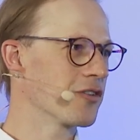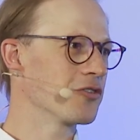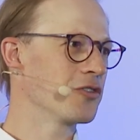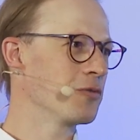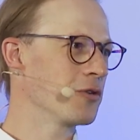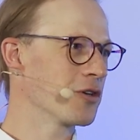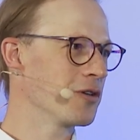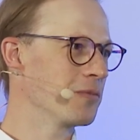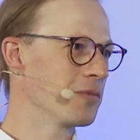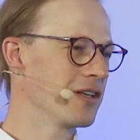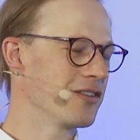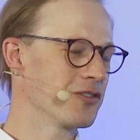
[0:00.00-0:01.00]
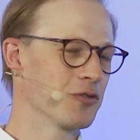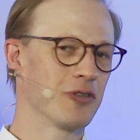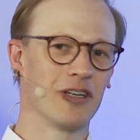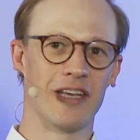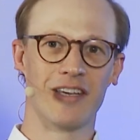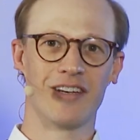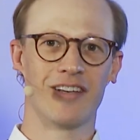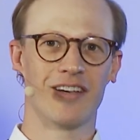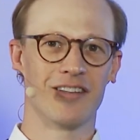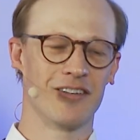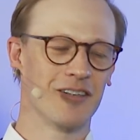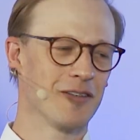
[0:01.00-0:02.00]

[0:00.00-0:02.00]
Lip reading: consumer companies or in any other